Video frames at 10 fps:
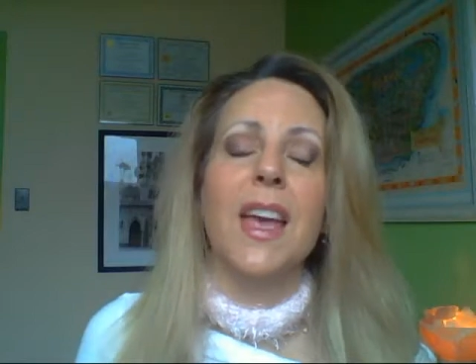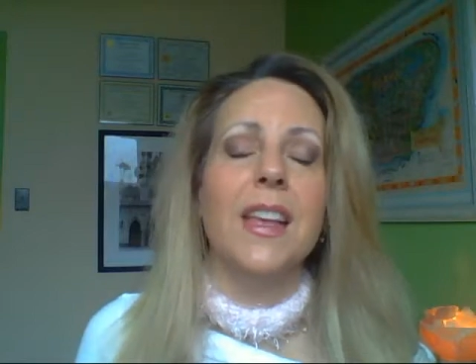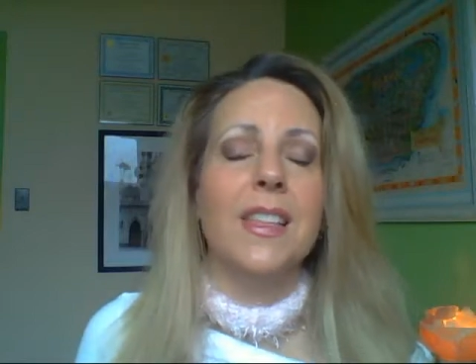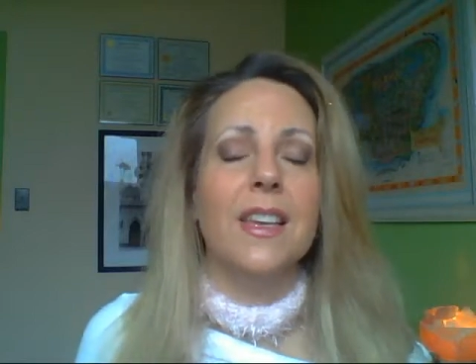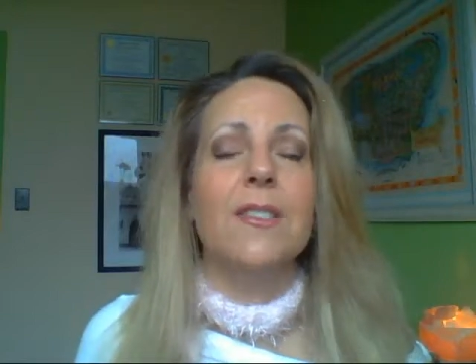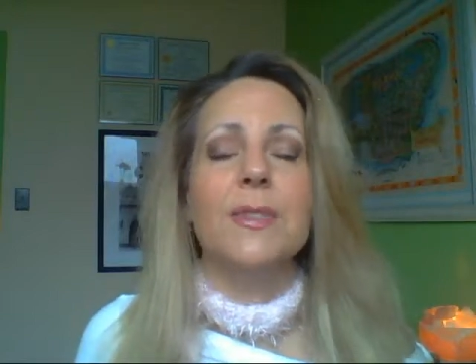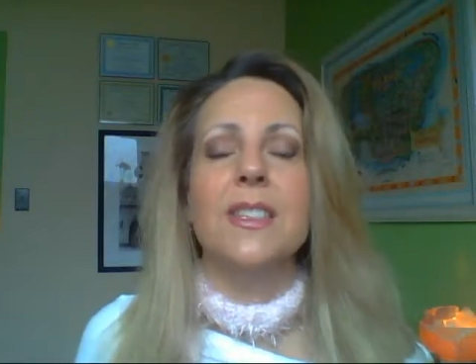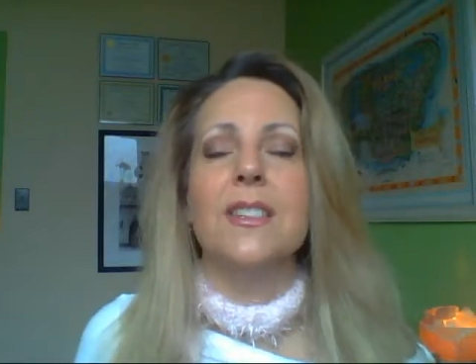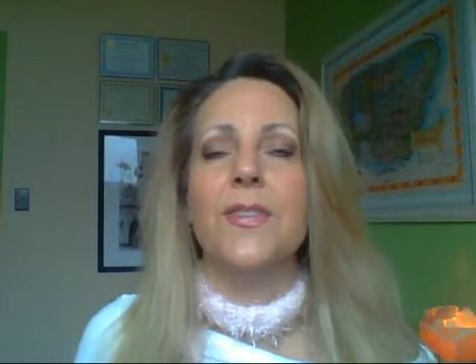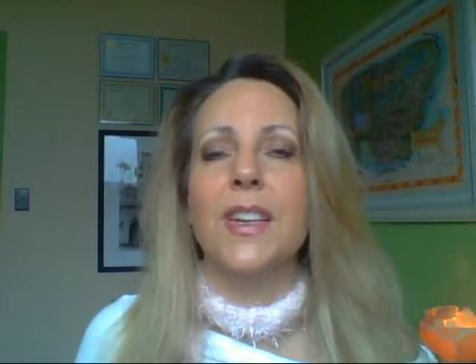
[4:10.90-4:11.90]
And the other
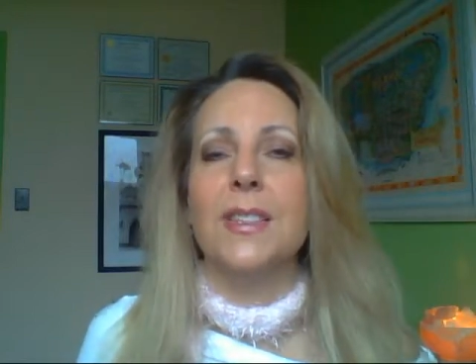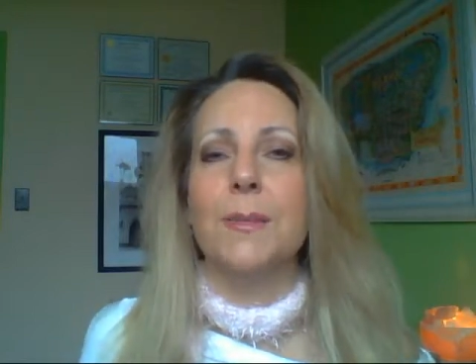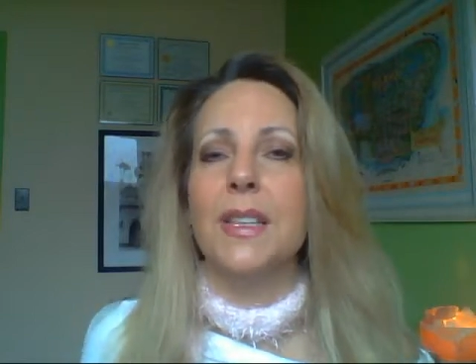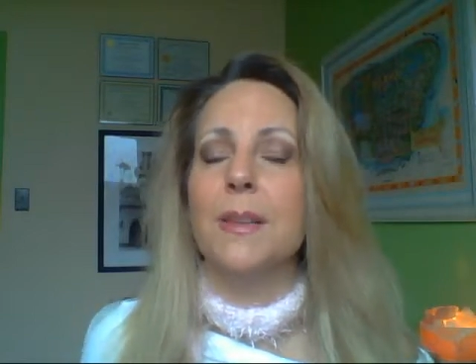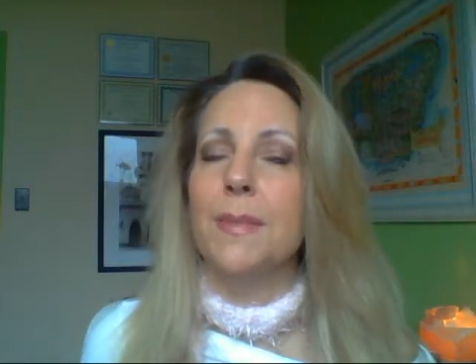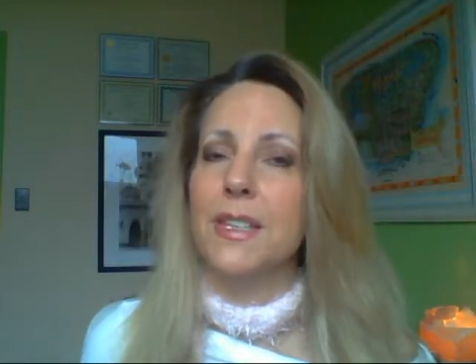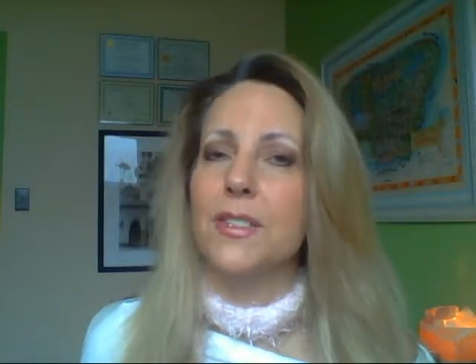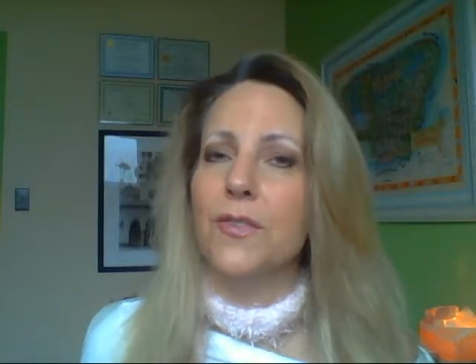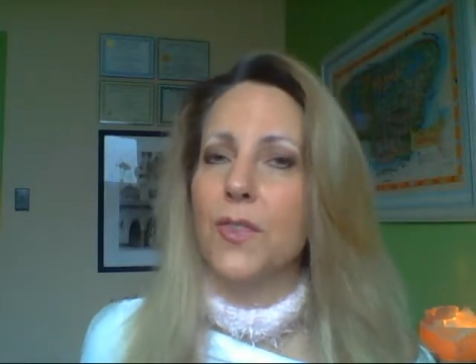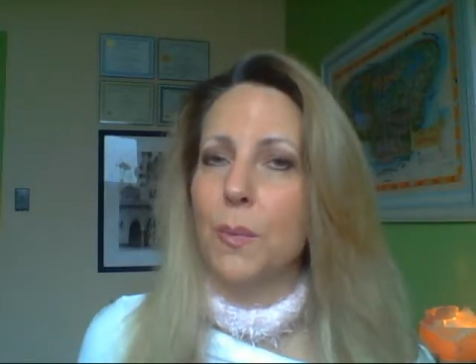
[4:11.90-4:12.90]
reason to find something that
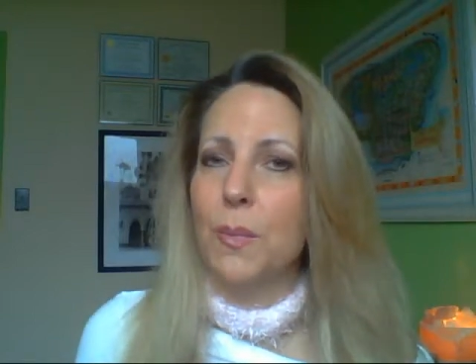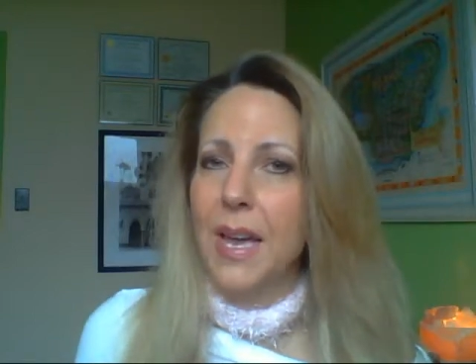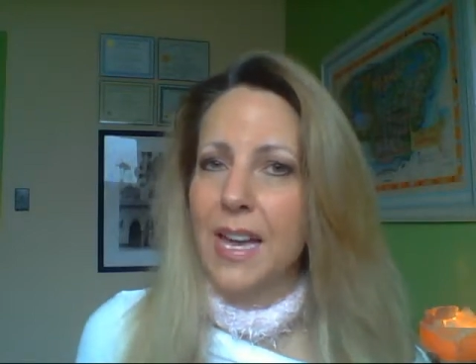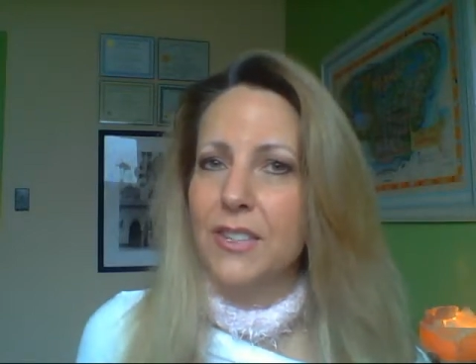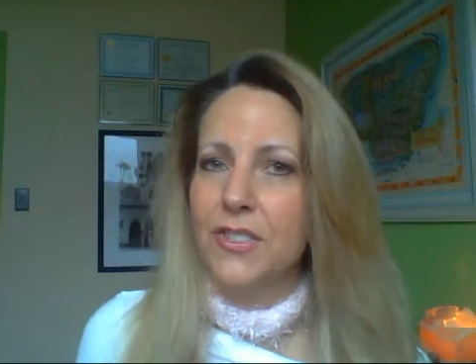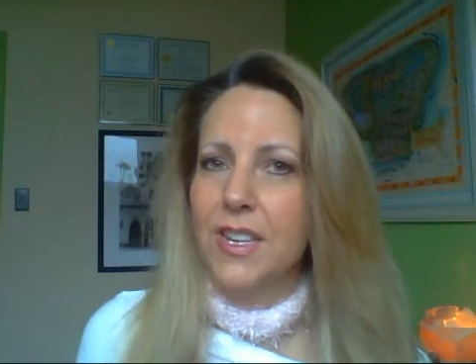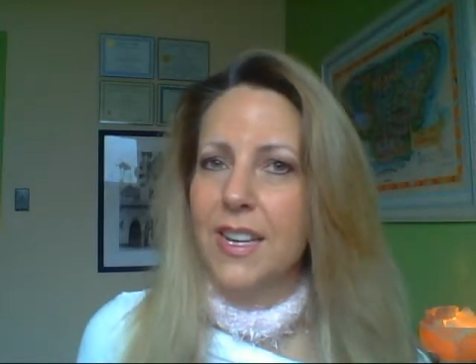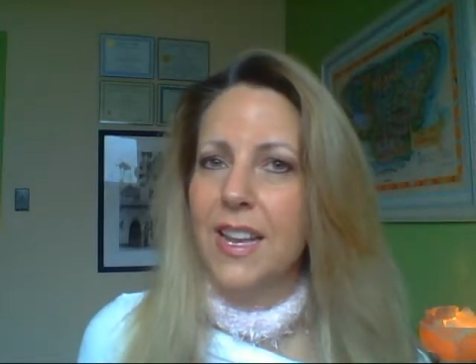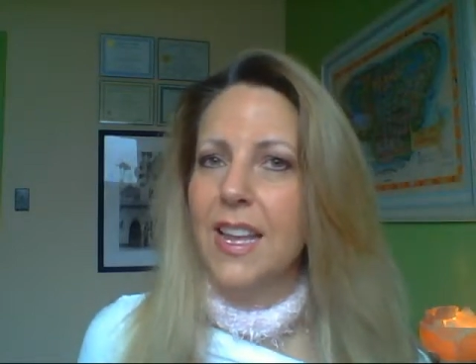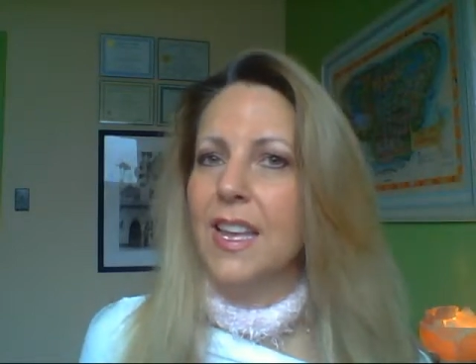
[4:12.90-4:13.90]
makes you feel
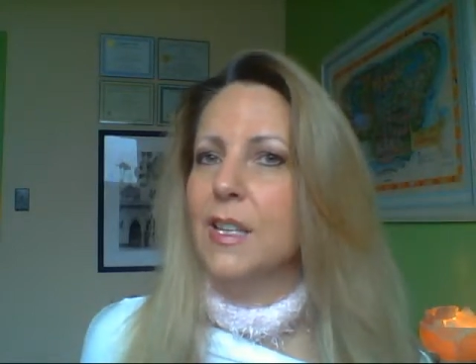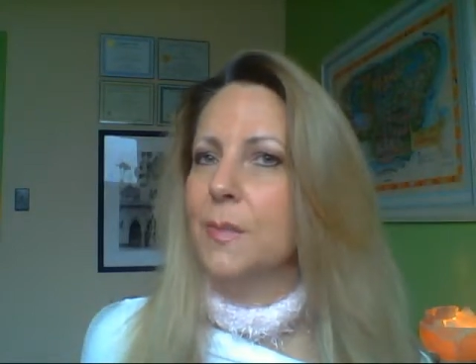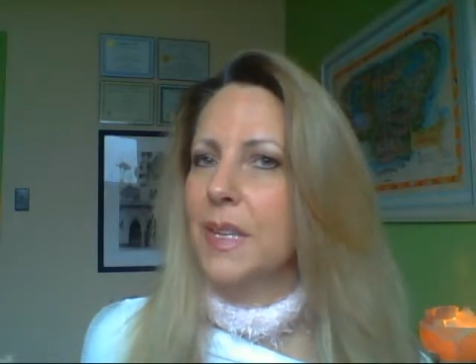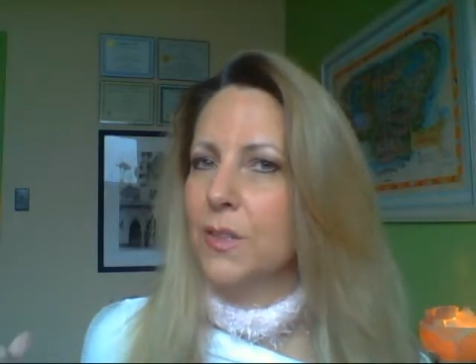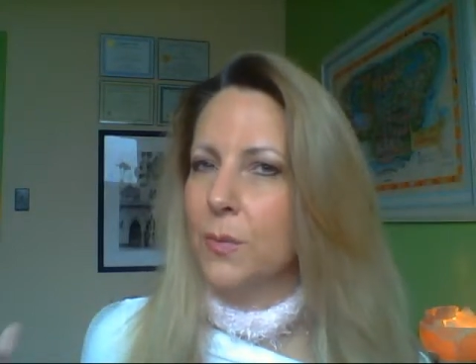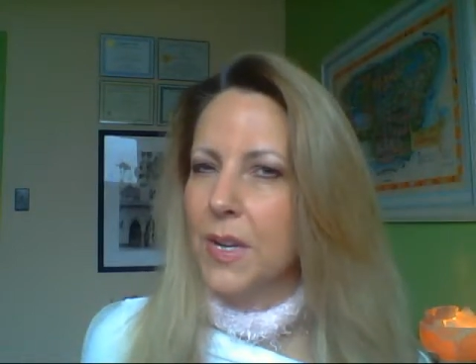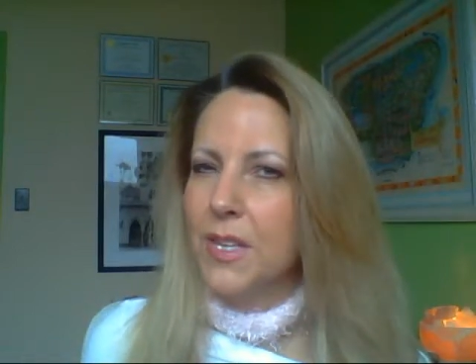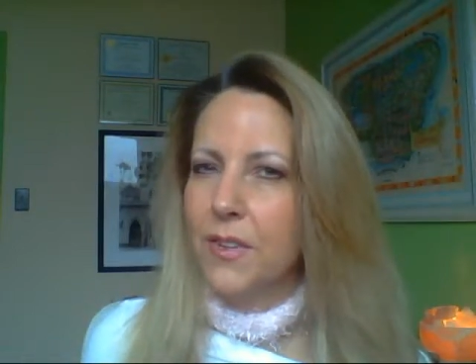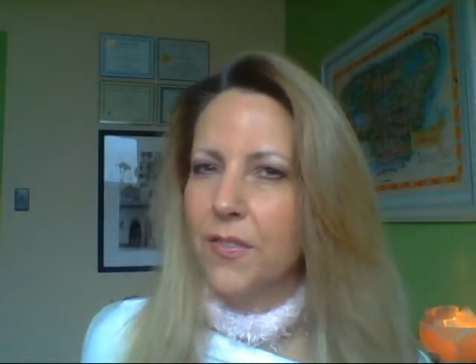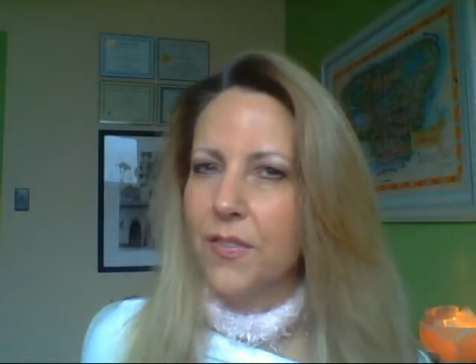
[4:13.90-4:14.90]
passionate is because
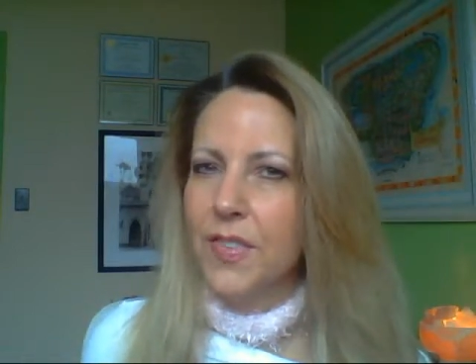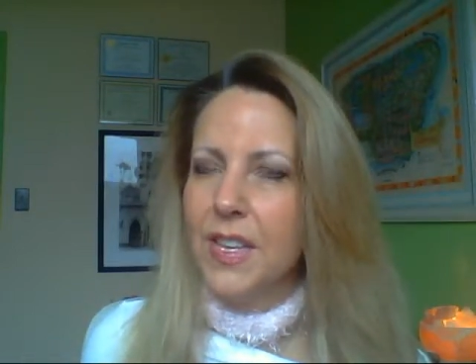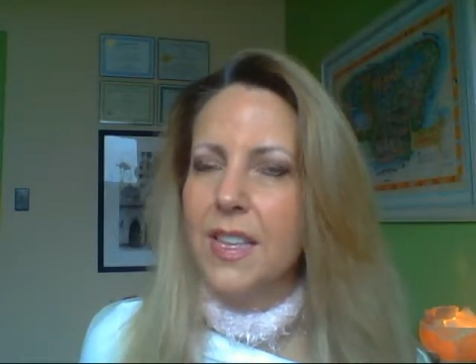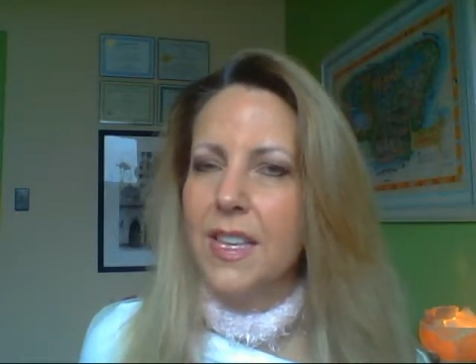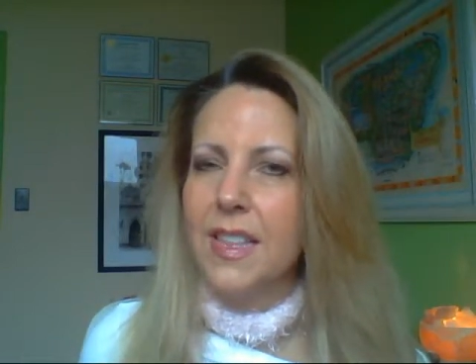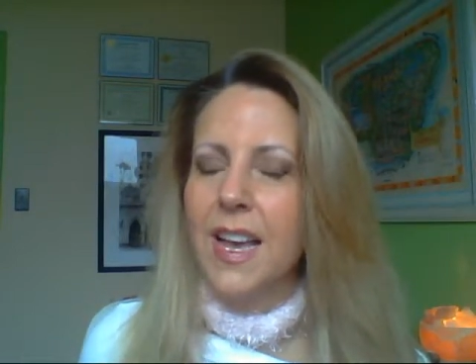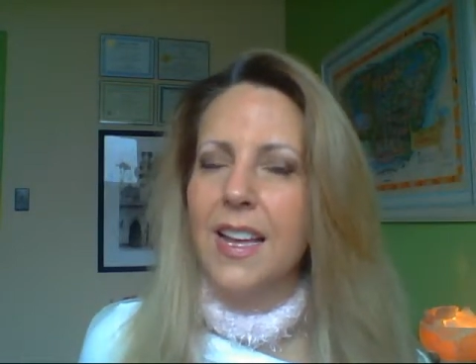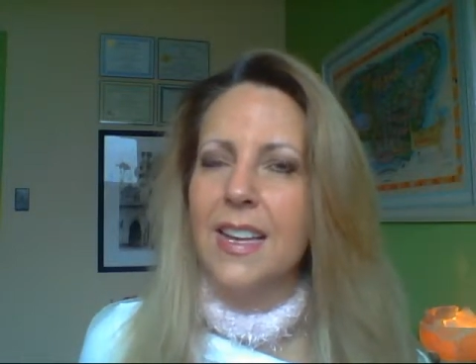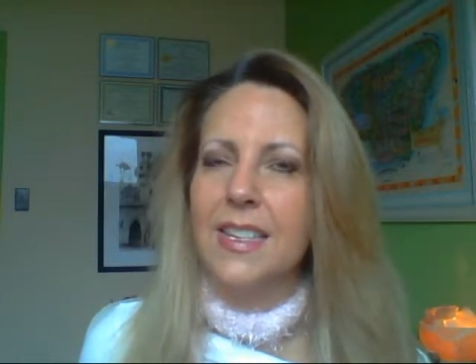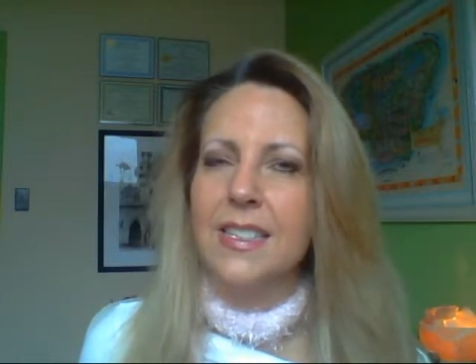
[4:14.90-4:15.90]
when you're feeling
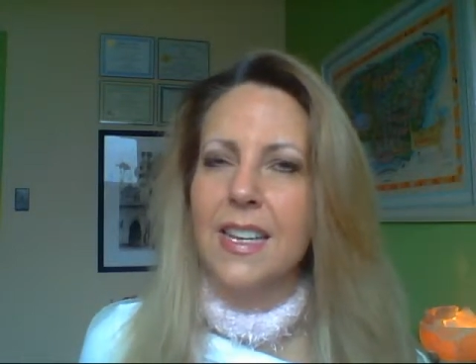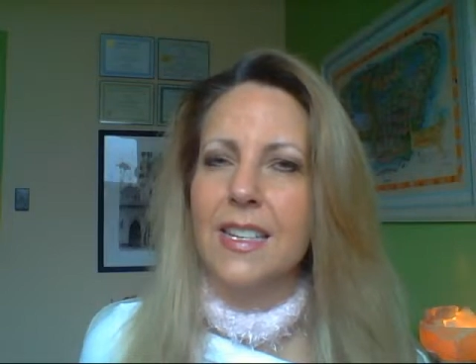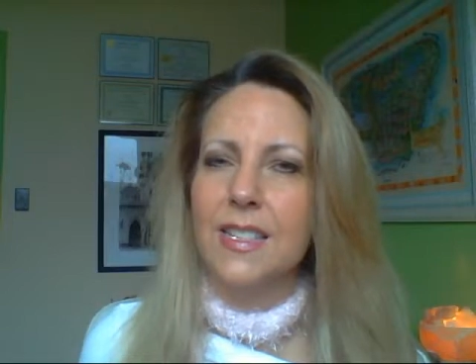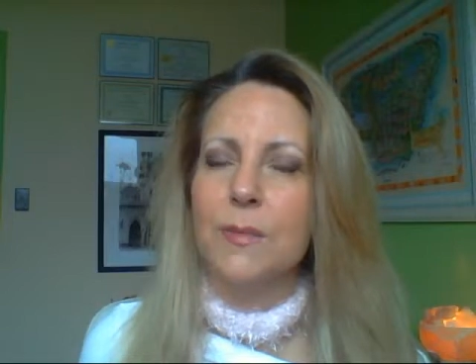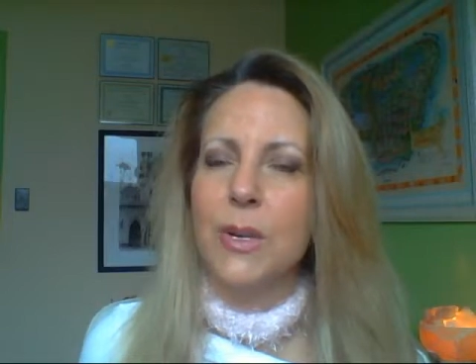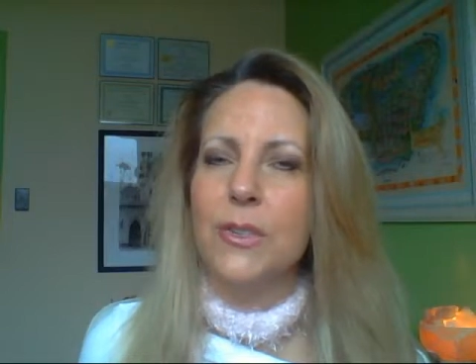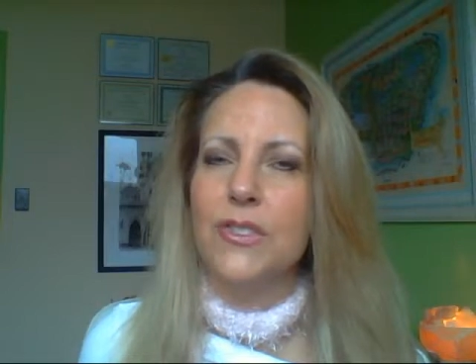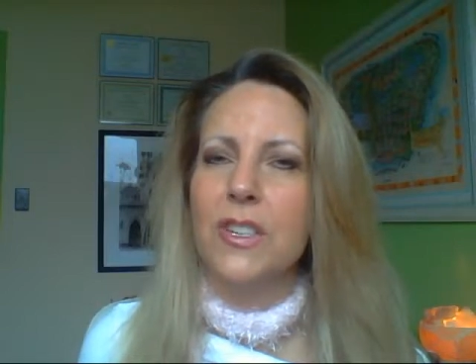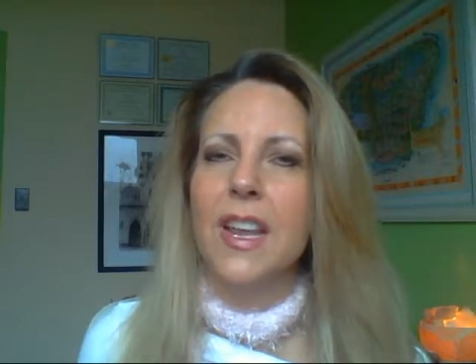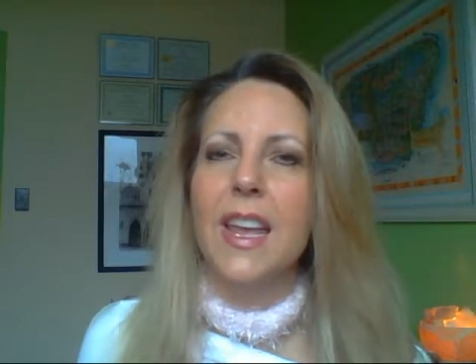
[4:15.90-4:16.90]
that intense
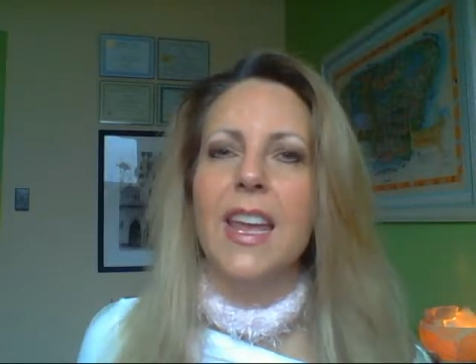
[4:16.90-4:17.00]
emotion,